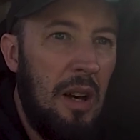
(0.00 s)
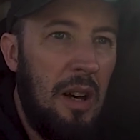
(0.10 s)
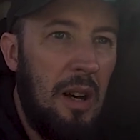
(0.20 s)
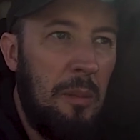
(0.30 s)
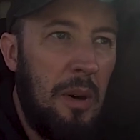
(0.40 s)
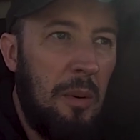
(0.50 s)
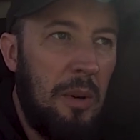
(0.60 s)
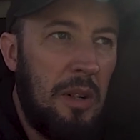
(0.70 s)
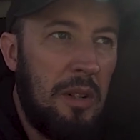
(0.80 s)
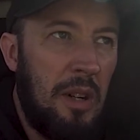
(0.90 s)
I
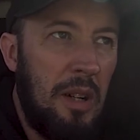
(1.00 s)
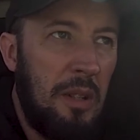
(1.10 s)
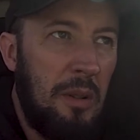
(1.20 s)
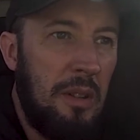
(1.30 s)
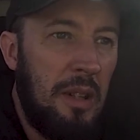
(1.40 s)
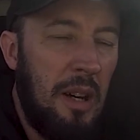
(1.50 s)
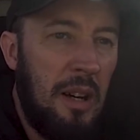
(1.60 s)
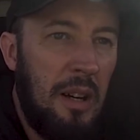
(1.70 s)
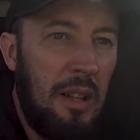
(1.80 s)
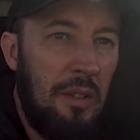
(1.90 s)
want to try doing
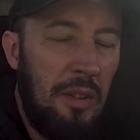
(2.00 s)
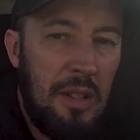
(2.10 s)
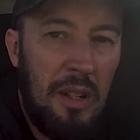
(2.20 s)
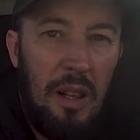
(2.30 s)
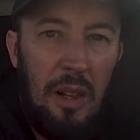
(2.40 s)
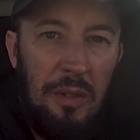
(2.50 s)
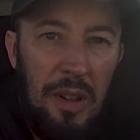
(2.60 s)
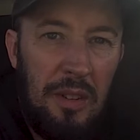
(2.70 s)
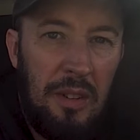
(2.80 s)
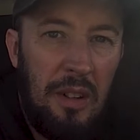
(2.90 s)
that. The reason I love
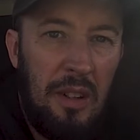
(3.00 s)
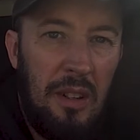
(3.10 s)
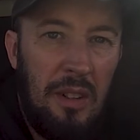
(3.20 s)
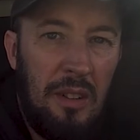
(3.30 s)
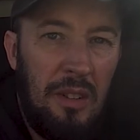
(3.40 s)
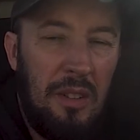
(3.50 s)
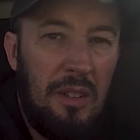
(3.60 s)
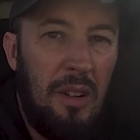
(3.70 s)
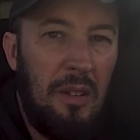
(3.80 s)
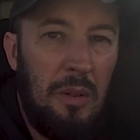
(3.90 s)
that circuit is because it's
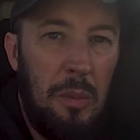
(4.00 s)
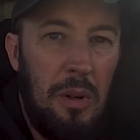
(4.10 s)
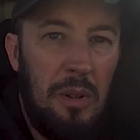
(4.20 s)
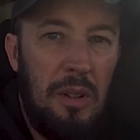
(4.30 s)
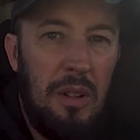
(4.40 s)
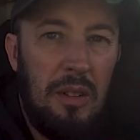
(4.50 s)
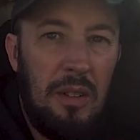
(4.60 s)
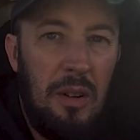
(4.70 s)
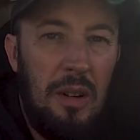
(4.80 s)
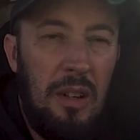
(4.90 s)
so small, it's
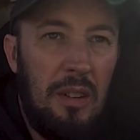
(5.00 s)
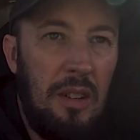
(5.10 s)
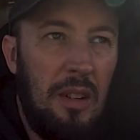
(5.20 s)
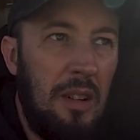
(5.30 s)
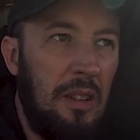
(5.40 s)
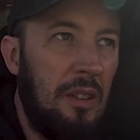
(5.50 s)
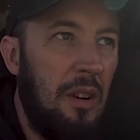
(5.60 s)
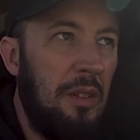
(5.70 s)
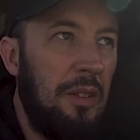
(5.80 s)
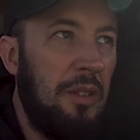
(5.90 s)
so easy, and it's
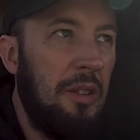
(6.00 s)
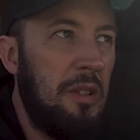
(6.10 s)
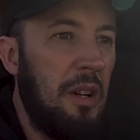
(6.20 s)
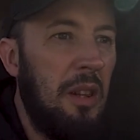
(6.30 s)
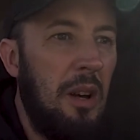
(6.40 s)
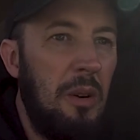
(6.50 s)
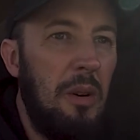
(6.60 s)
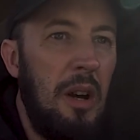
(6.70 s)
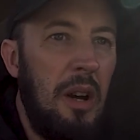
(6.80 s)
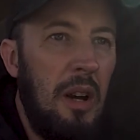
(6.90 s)
got such a
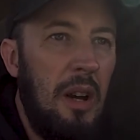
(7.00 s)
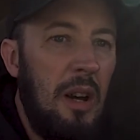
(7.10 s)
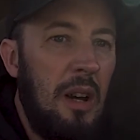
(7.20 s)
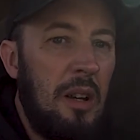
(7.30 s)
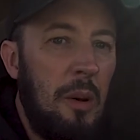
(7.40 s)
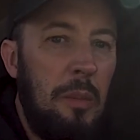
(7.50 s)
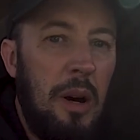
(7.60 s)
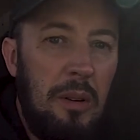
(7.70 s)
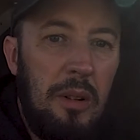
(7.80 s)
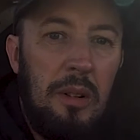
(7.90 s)
low
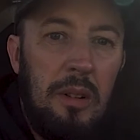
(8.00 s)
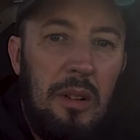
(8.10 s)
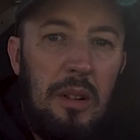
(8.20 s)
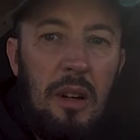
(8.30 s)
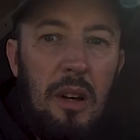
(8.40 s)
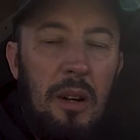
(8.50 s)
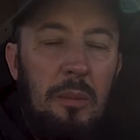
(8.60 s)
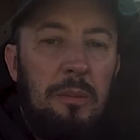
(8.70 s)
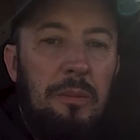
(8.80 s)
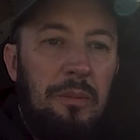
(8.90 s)
component
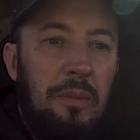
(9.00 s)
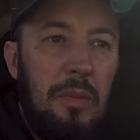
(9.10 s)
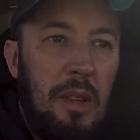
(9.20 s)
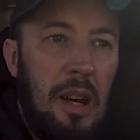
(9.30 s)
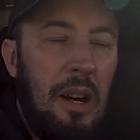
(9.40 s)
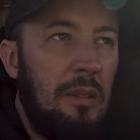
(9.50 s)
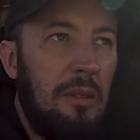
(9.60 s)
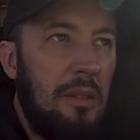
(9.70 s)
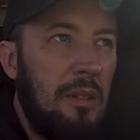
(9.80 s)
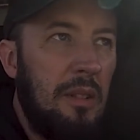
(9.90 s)
count,
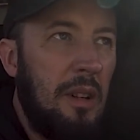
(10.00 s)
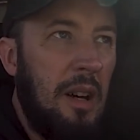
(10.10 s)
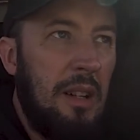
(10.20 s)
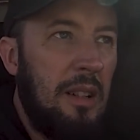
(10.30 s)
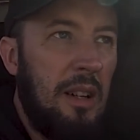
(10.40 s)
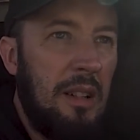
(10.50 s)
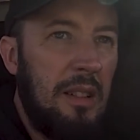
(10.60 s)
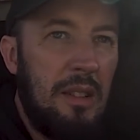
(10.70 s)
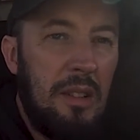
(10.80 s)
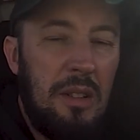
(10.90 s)
and
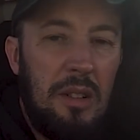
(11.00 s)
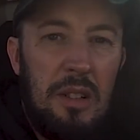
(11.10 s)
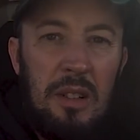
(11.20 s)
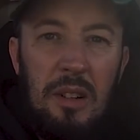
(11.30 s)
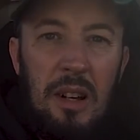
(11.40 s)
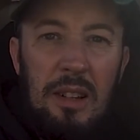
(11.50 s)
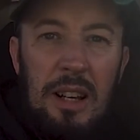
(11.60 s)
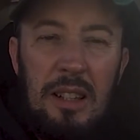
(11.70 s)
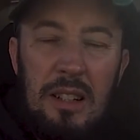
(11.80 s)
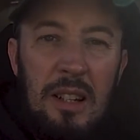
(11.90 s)
it's just such a
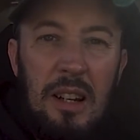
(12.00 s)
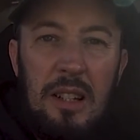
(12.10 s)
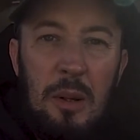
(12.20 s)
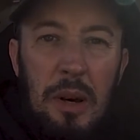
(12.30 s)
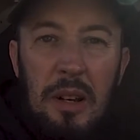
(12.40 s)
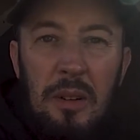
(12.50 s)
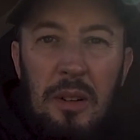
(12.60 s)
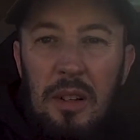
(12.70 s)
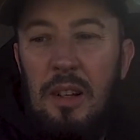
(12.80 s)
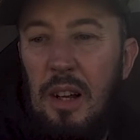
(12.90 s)
nasty pedal.
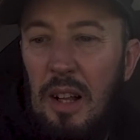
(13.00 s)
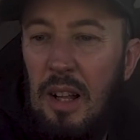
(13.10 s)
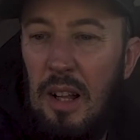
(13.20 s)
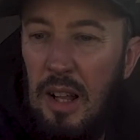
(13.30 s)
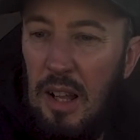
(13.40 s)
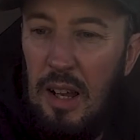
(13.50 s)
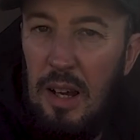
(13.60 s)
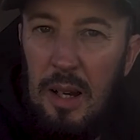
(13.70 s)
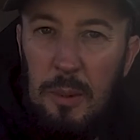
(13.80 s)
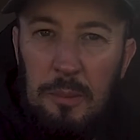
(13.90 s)

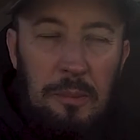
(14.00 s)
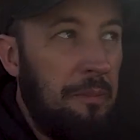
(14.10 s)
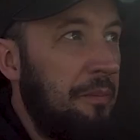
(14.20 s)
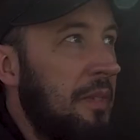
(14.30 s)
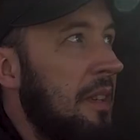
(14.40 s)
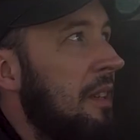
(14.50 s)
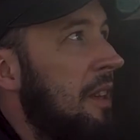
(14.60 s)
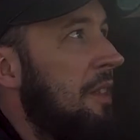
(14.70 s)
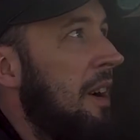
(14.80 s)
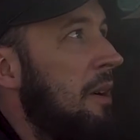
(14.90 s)
The
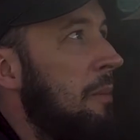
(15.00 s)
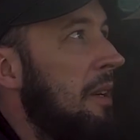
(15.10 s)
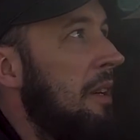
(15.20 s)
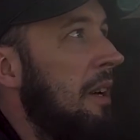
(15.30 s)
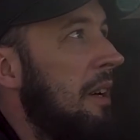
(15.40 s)
theremin,